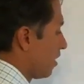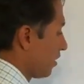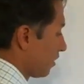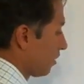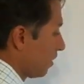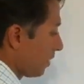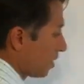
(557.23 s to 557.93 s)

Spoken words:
So let me